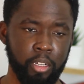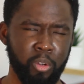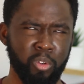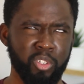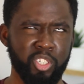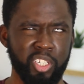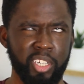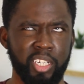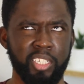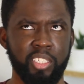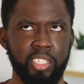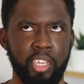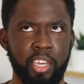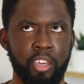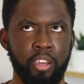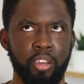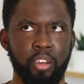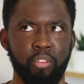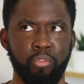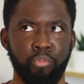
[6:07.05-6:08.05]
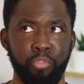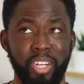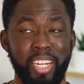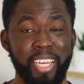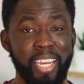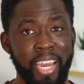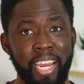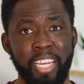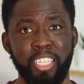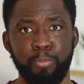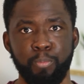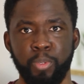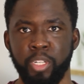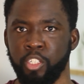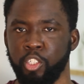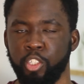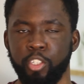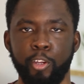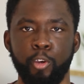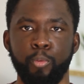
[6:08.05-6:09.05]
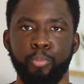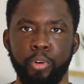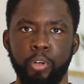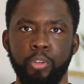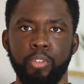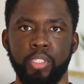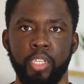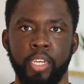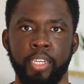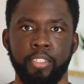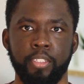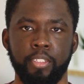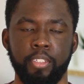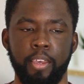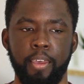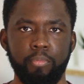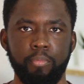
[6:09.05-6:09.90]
or should I say reading, has been a slow process